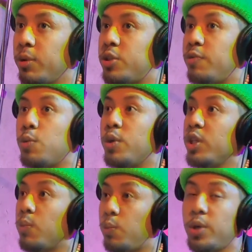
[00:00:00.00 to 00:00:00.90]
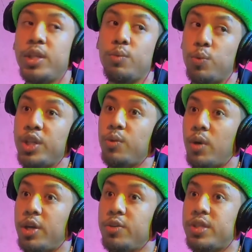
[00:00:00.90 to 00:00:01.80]
So if you really
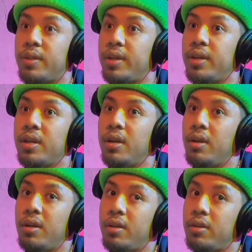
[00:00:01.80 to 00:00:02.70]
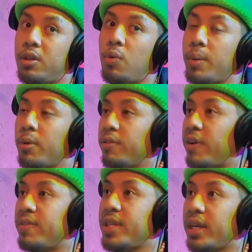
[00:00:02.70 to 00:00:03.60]
want to do something, don't wait more than
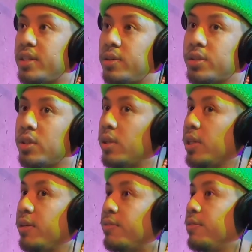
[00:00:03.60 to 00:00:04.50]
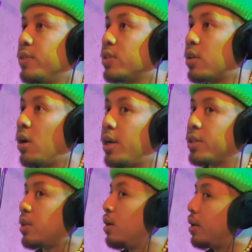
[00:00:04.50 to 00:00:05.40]
5 seconds or it's going to leave. And it's
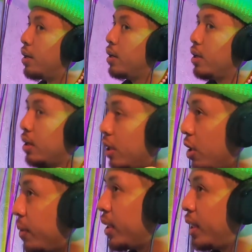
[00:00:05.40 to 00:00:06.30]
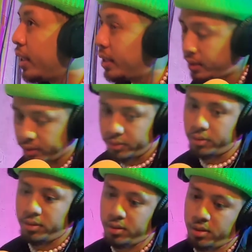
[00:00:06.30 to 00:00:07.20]
gone. You know what I mean? Like
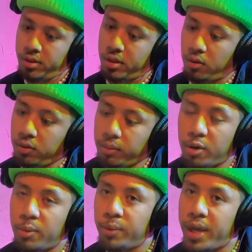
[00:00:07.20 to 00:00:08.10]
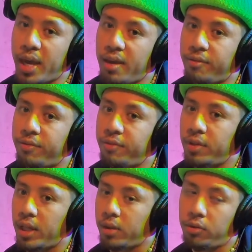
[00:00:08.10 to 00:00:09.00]
the only moment we have,
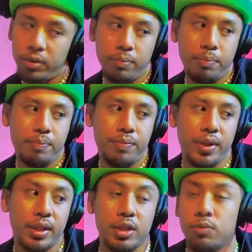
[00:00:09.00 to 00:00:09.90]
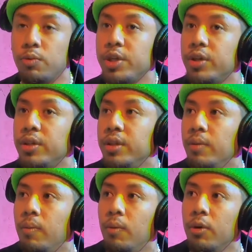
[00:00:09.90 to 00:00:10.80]
like only thing that's real in the
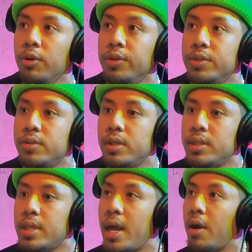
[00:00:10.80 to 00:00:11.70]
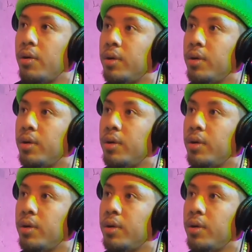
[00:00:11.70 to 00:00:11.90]
world is now.